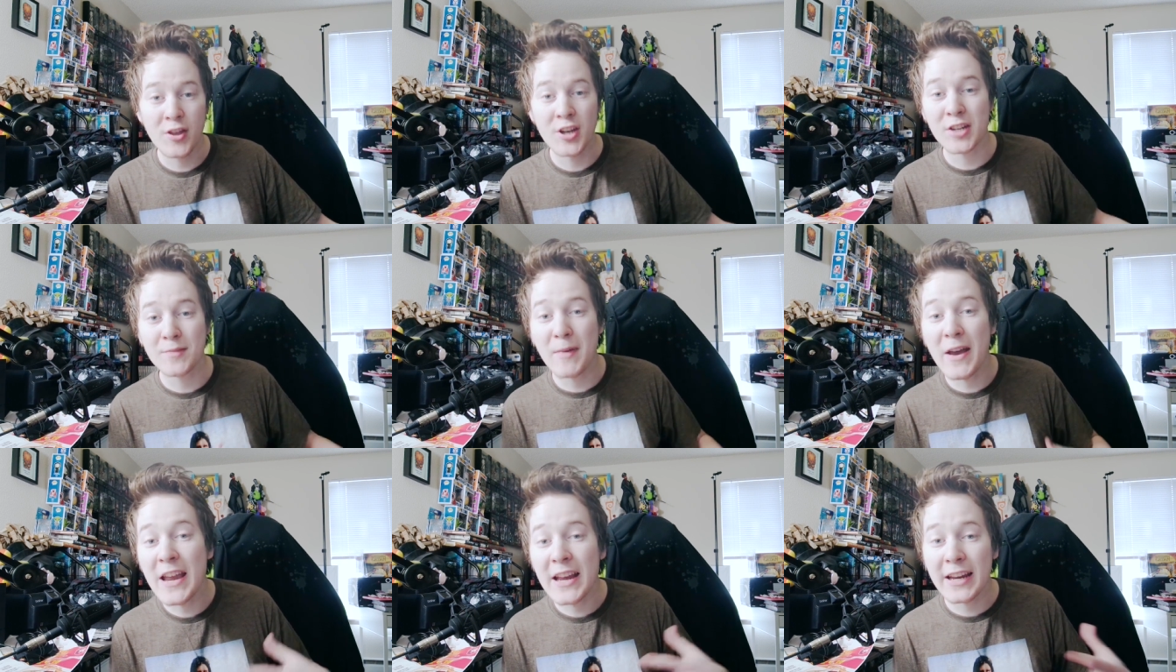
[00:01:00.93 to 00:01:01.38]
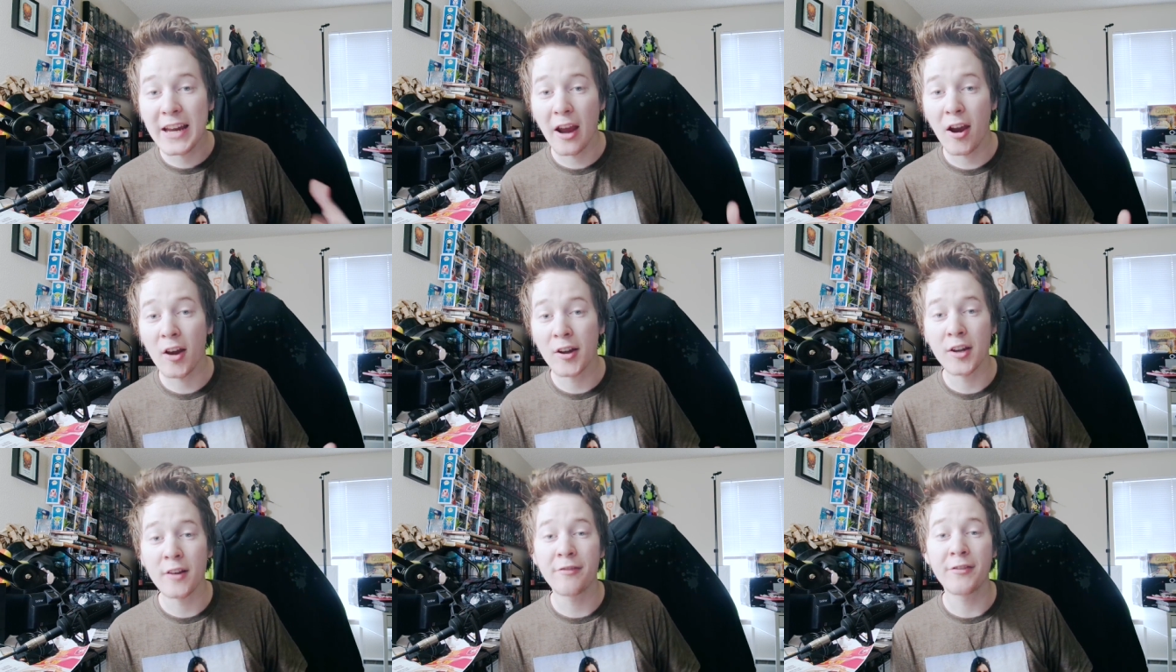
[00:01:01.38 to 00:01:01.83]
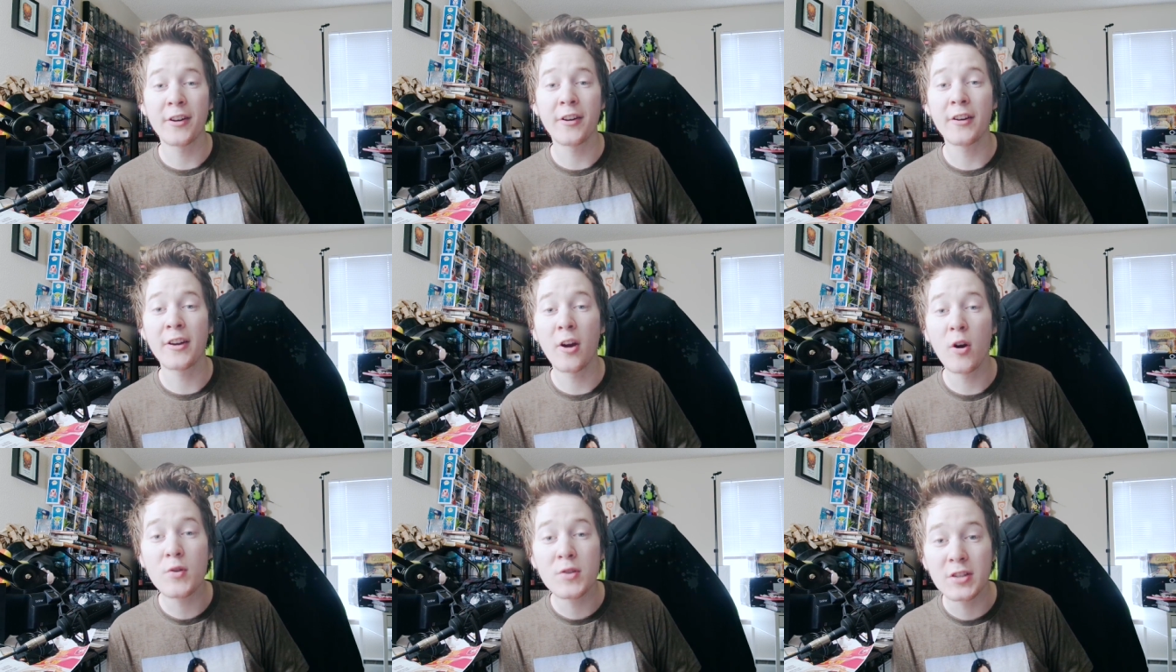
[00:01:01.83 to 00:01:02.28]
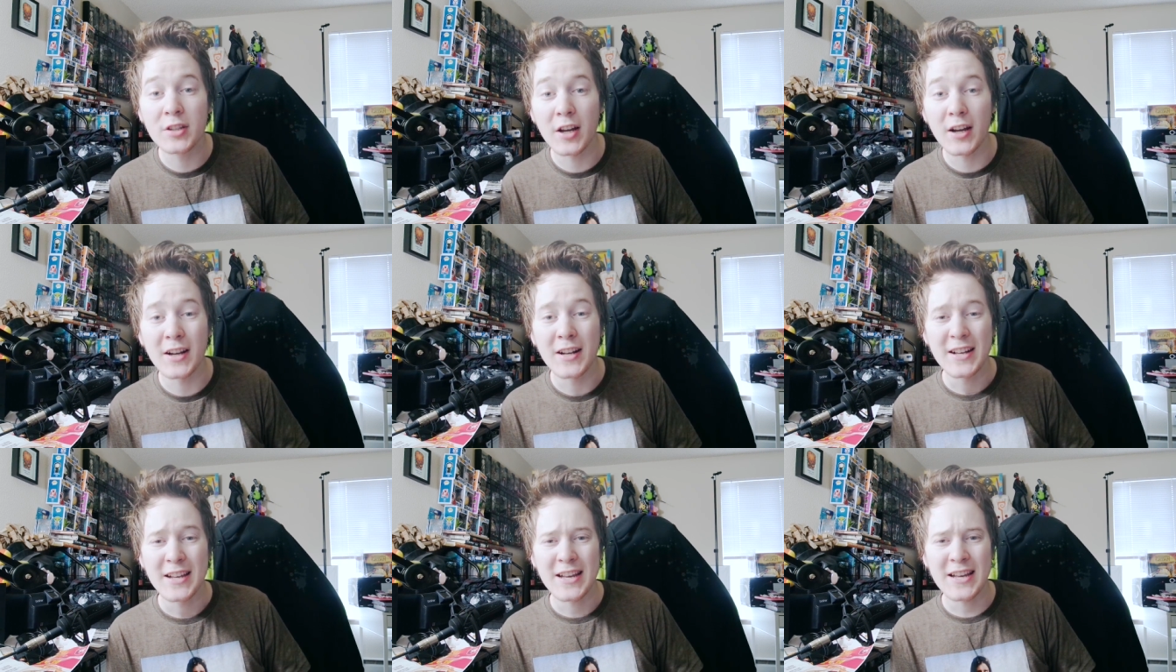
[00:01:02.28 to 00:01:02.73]
This main character,
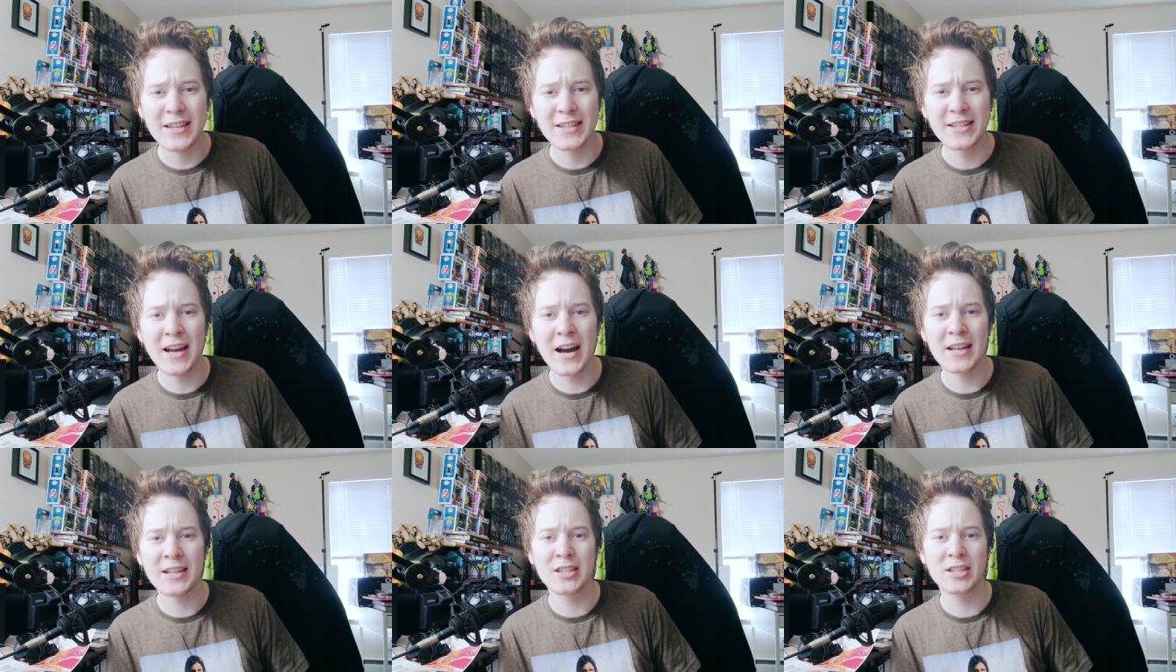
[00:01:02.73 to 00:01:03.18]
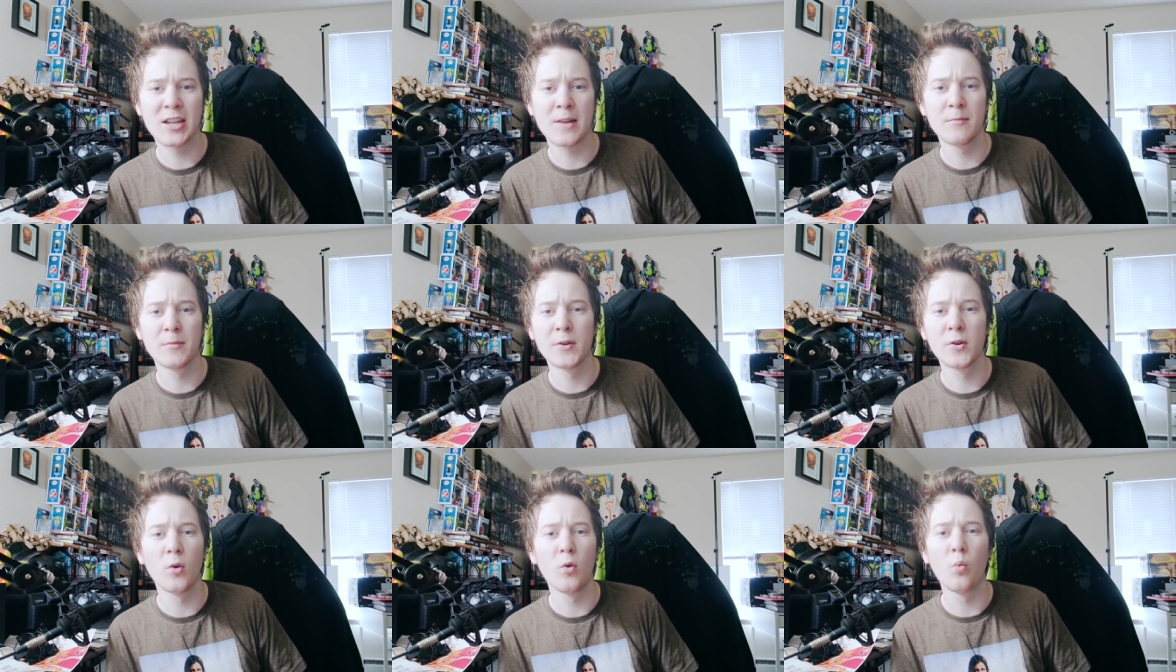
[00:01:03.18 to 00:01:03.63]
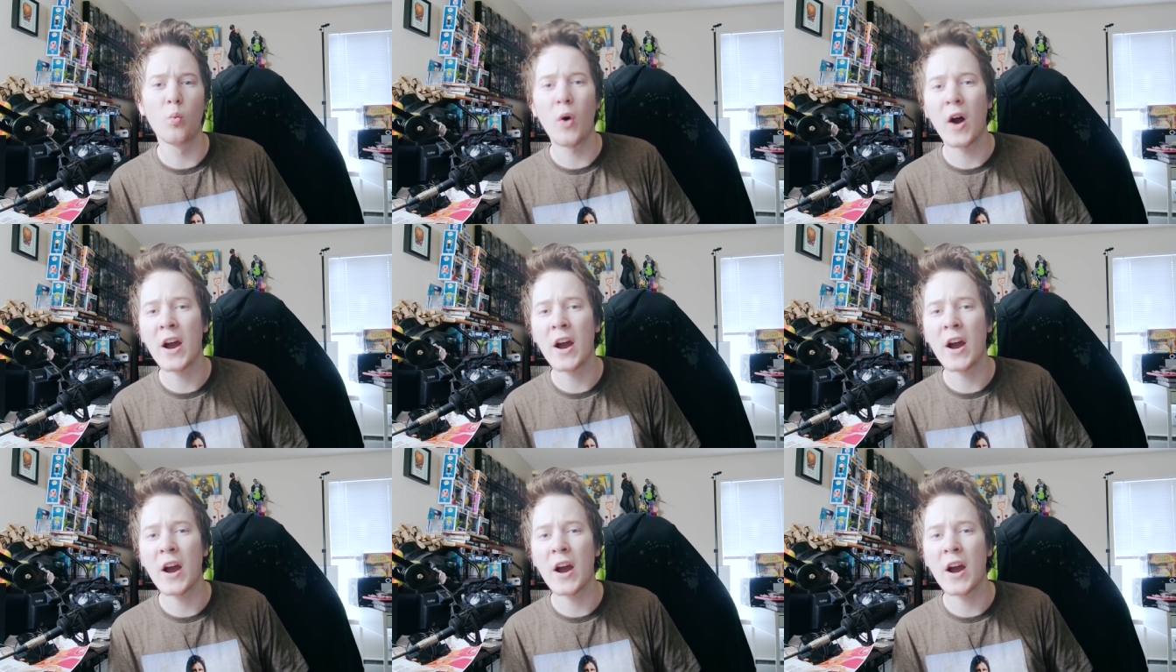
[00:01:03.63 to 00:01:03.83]
Furiosa, is not some little